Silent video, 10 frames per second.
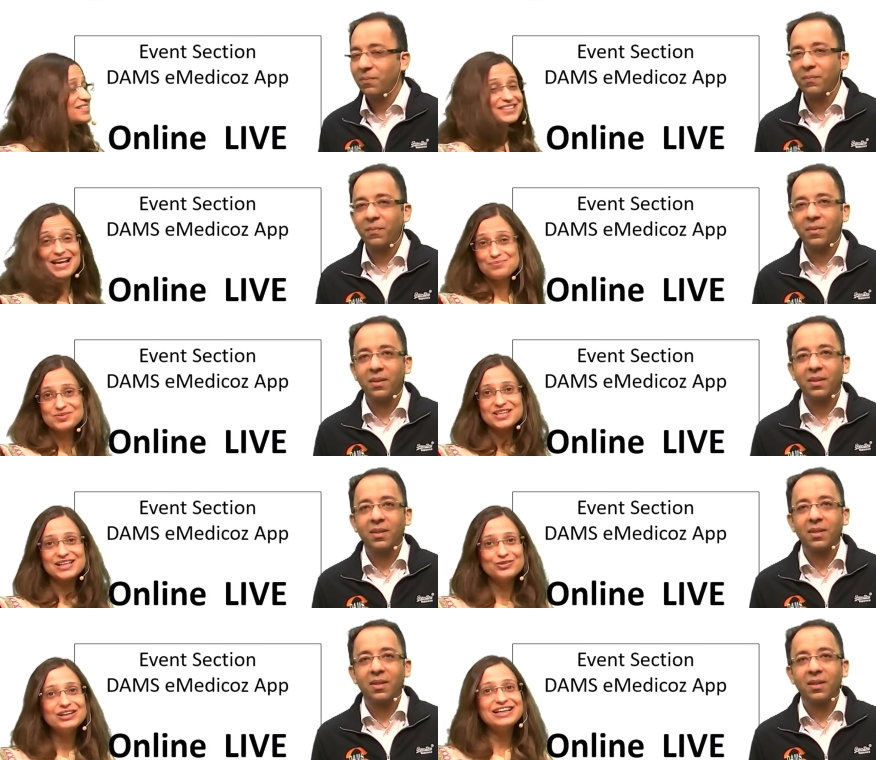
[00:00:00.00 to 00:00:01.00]

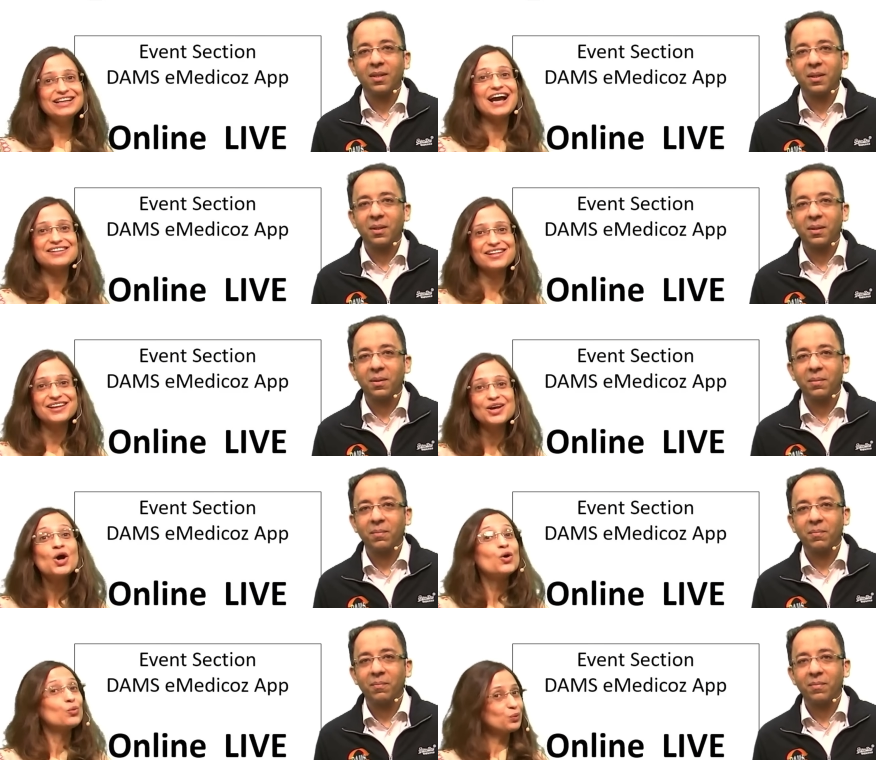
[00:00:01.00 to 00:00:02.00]
Speaker 1: absolutely. I think
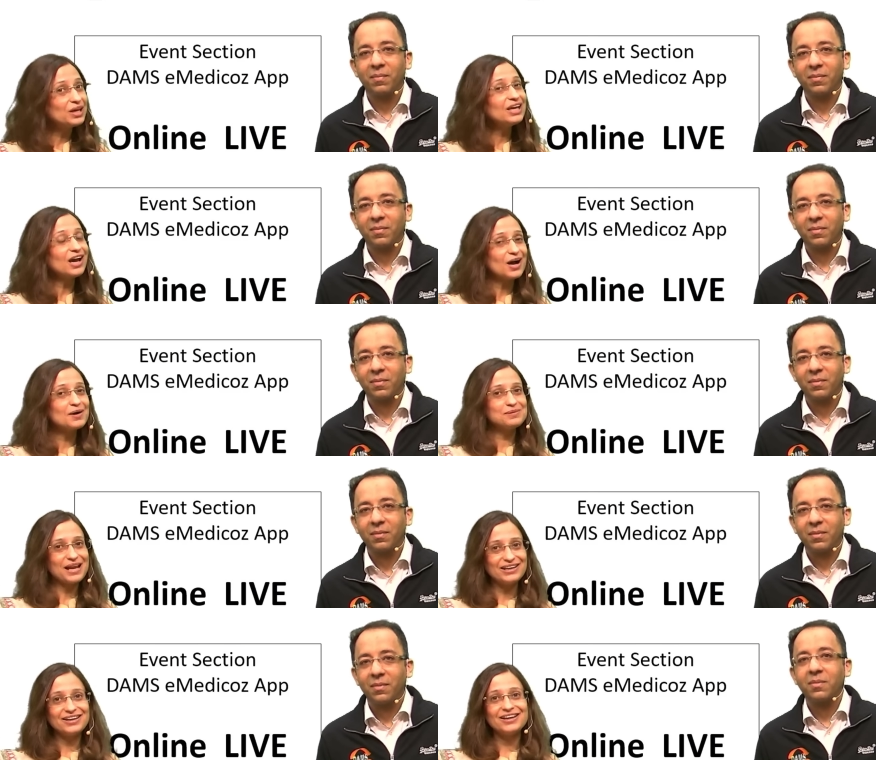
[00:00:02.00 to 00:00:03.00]
we are
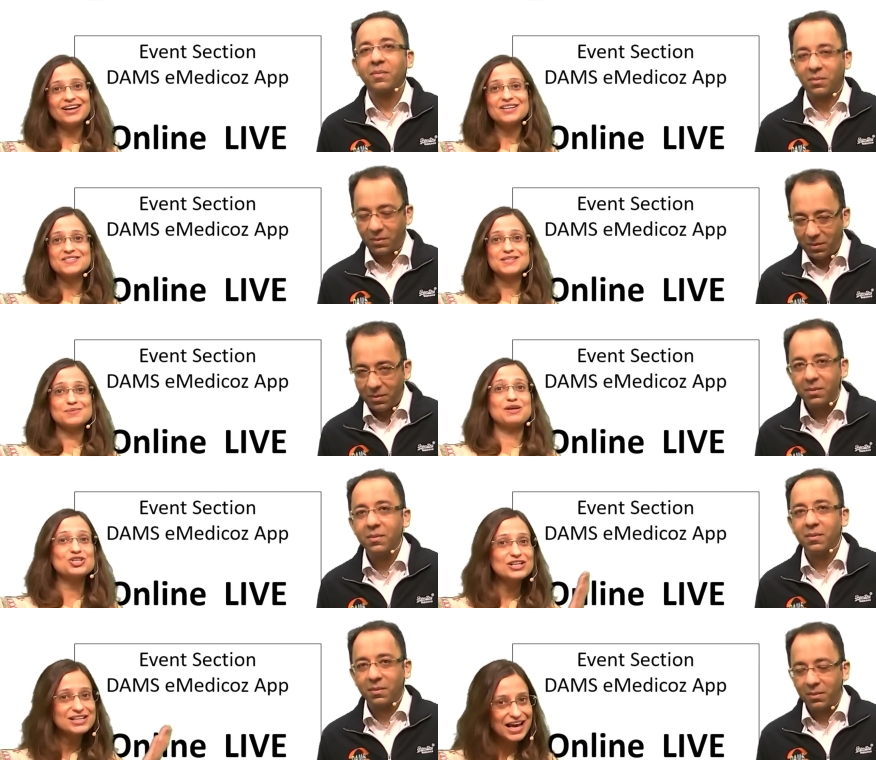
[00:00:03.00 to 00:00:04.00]
planning a special
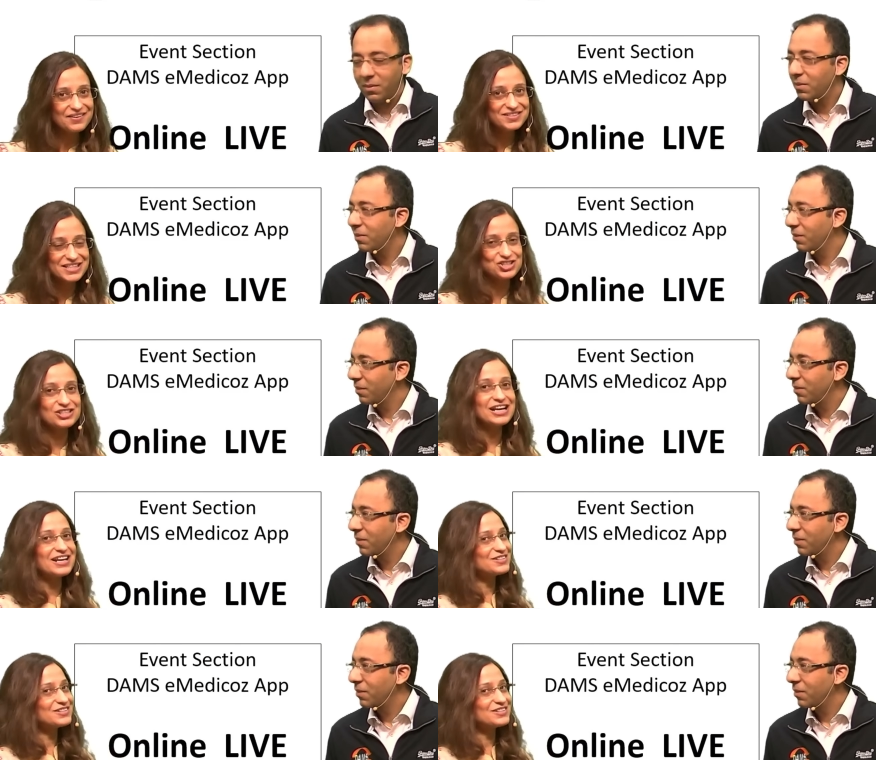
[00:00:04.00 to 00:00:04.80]
live session, as you